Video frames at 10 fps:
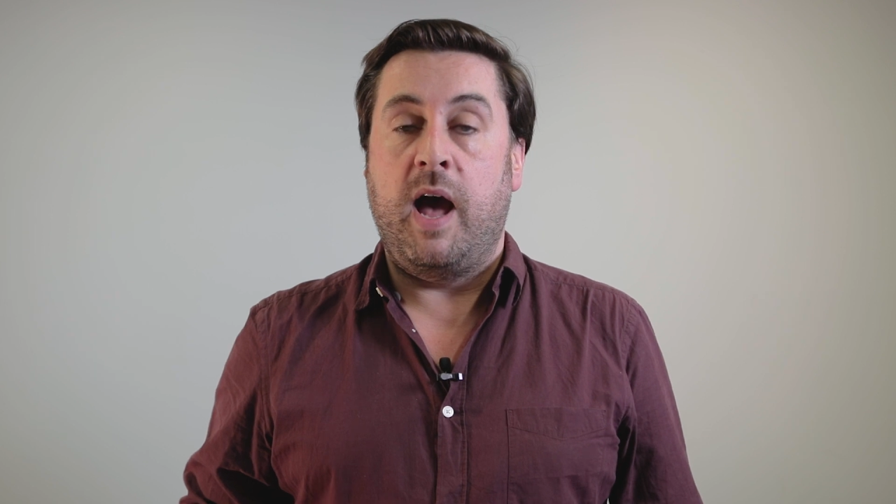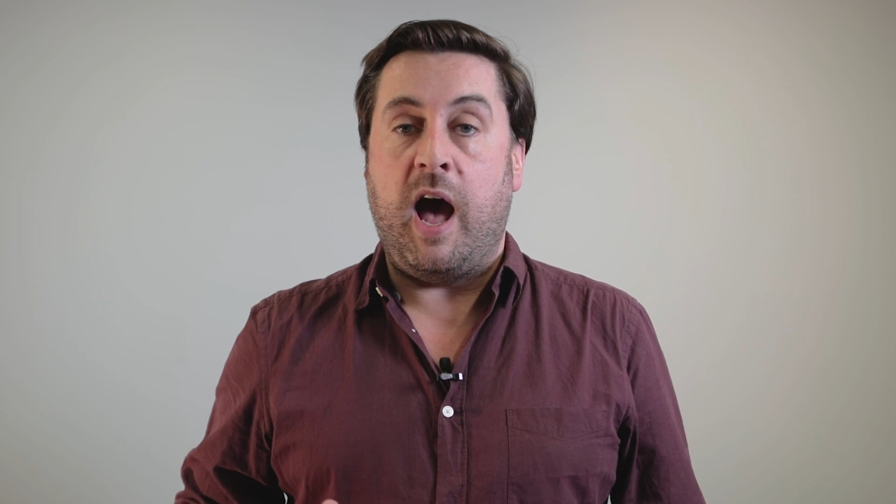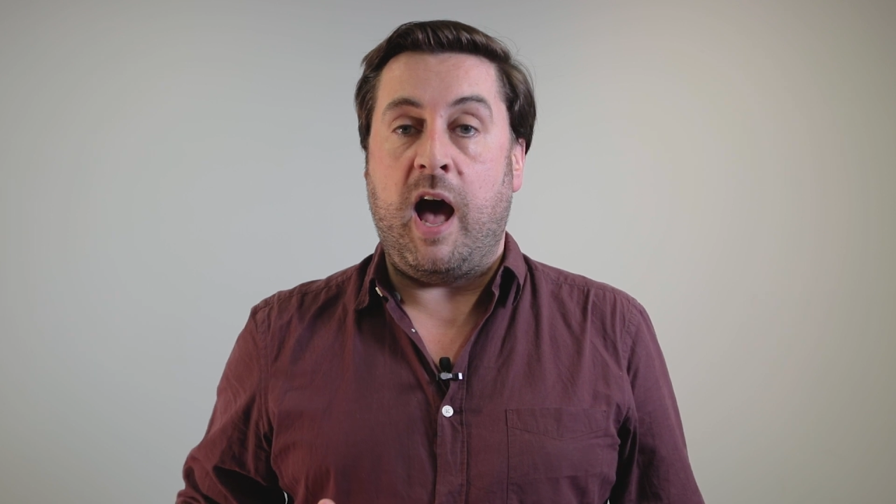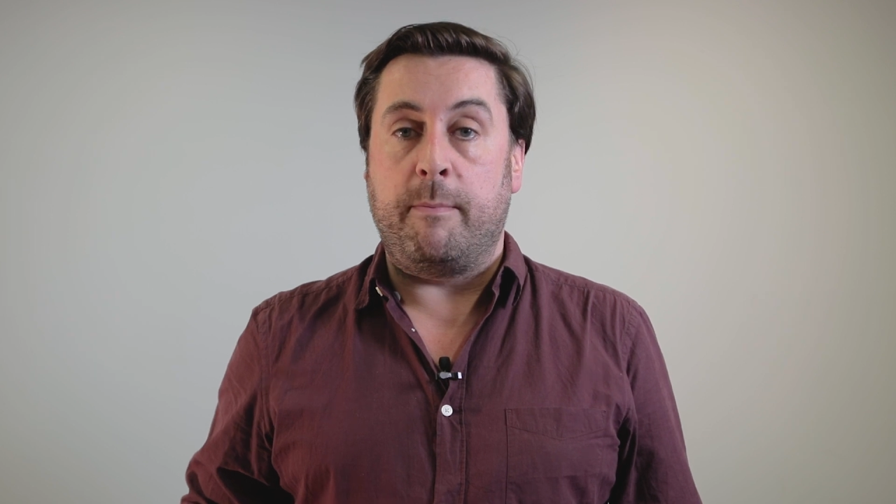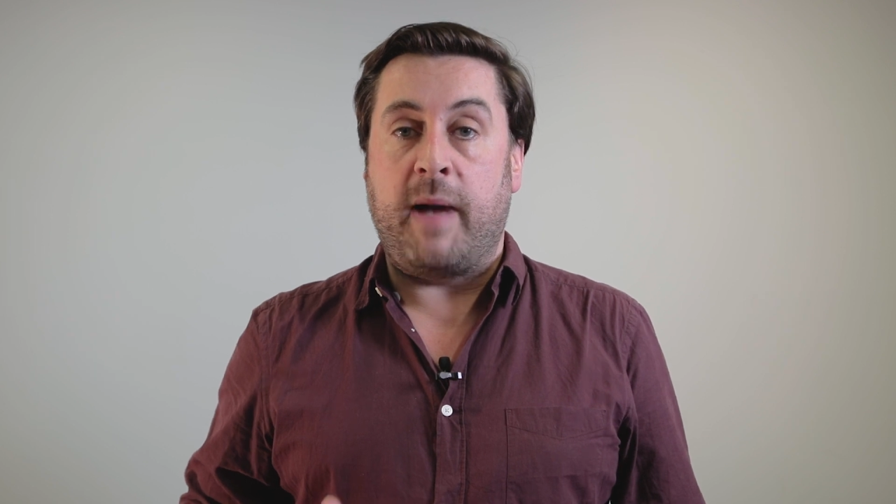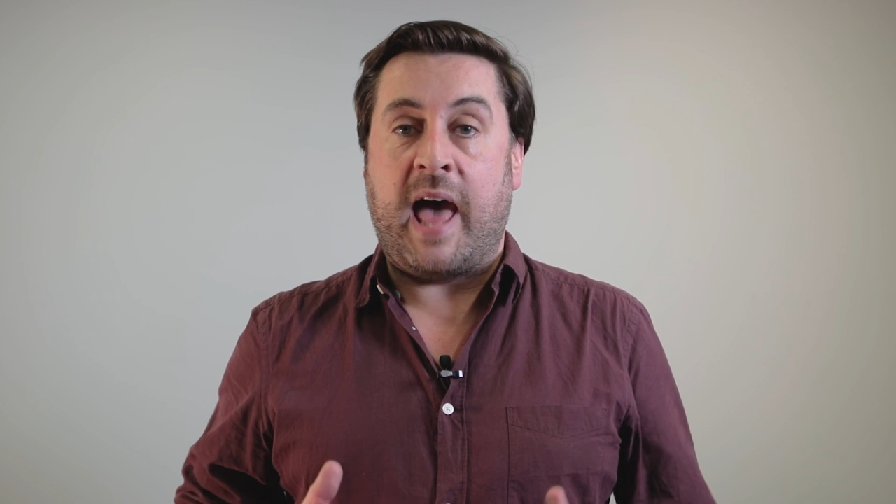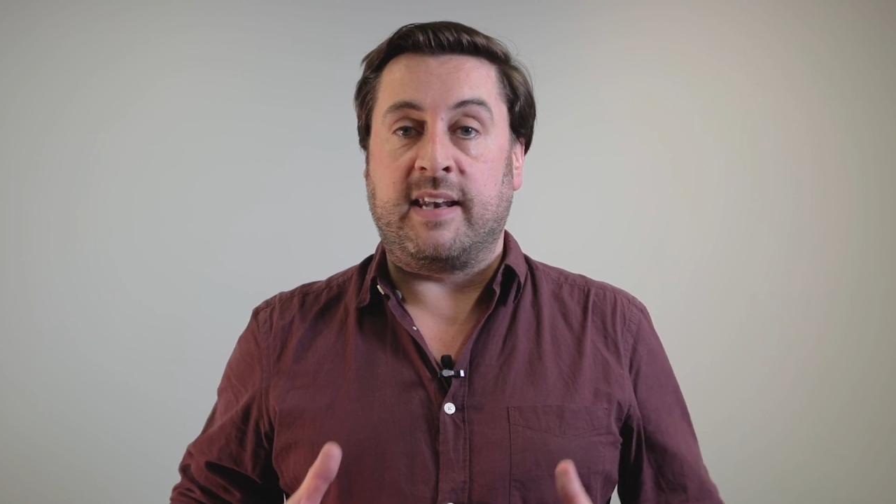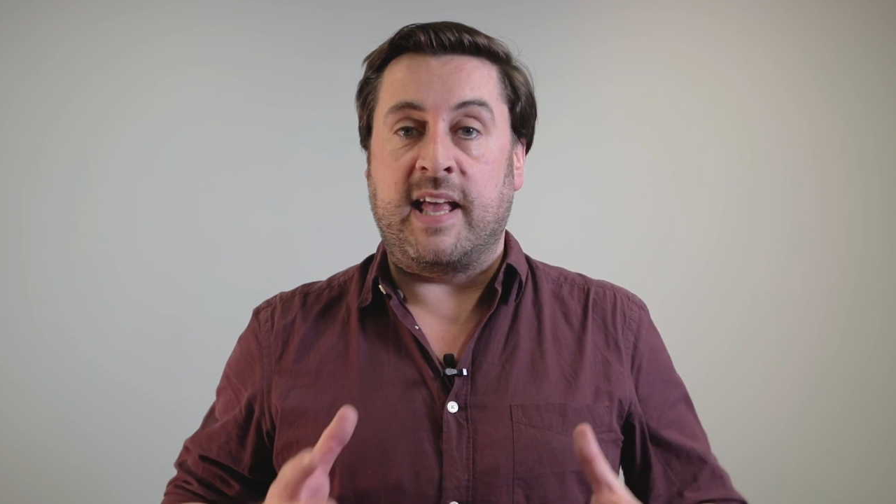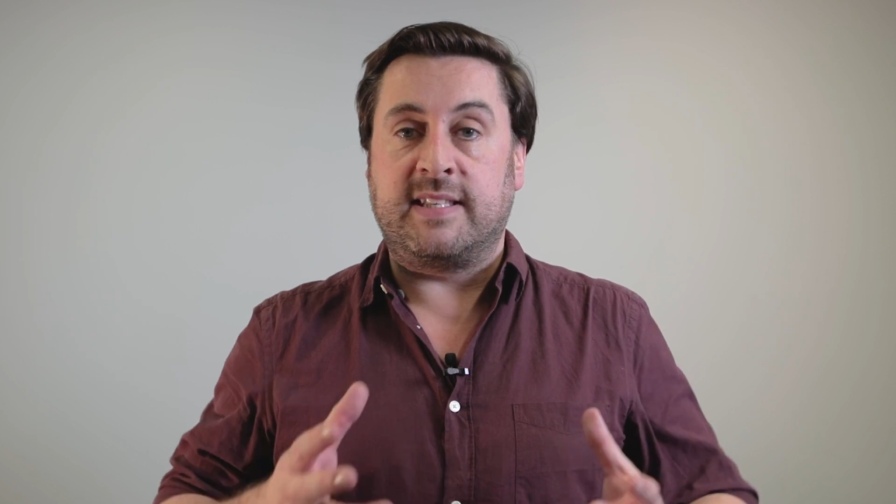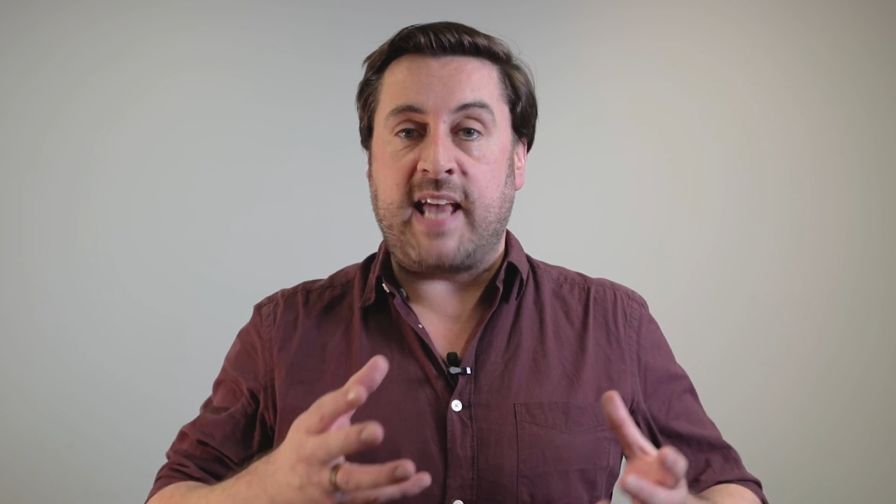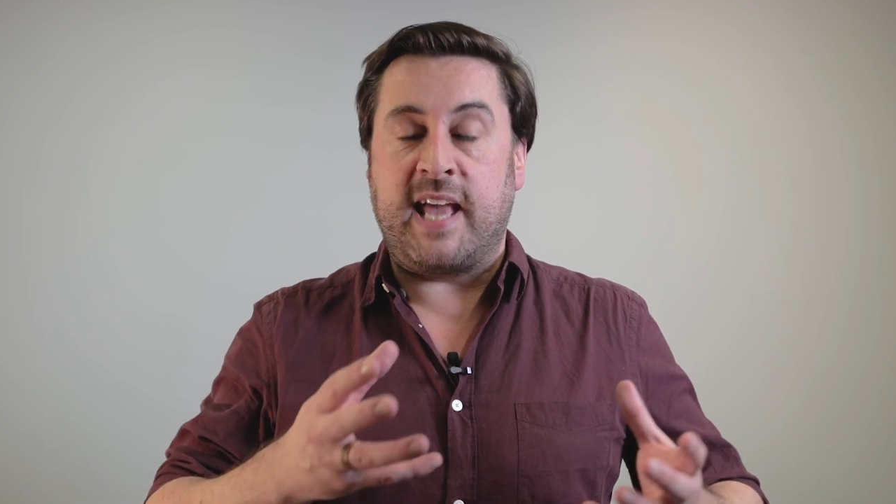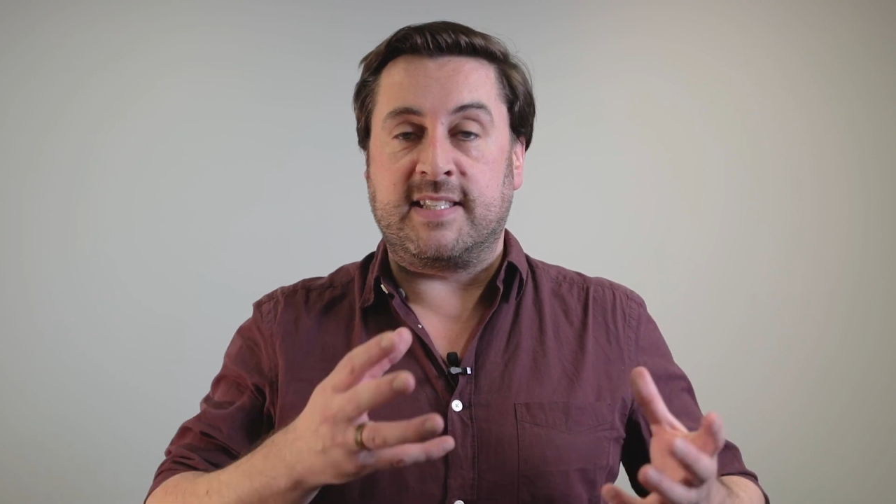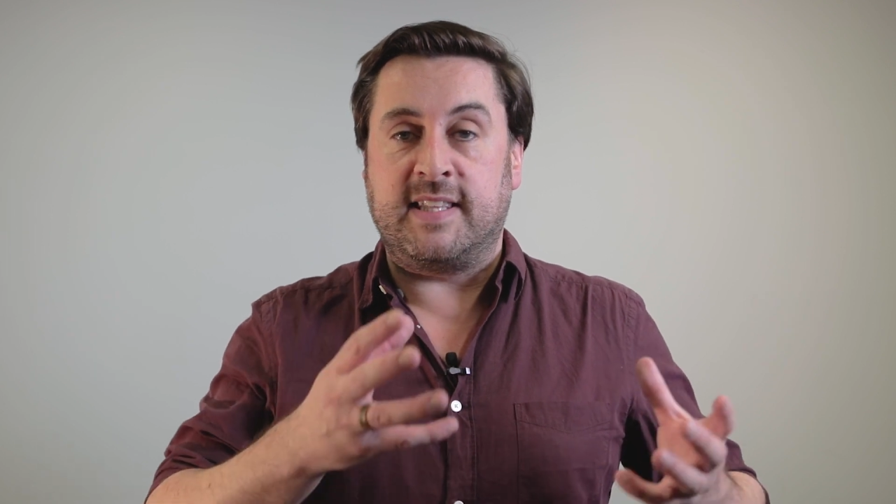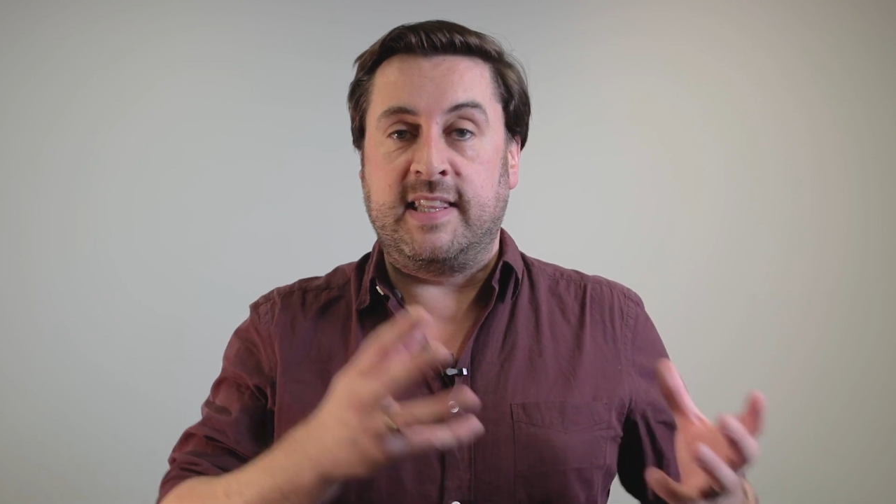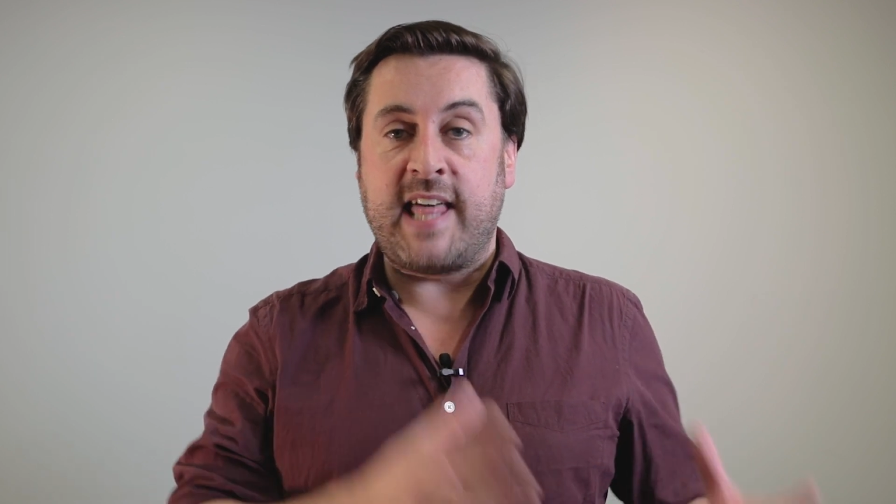And it's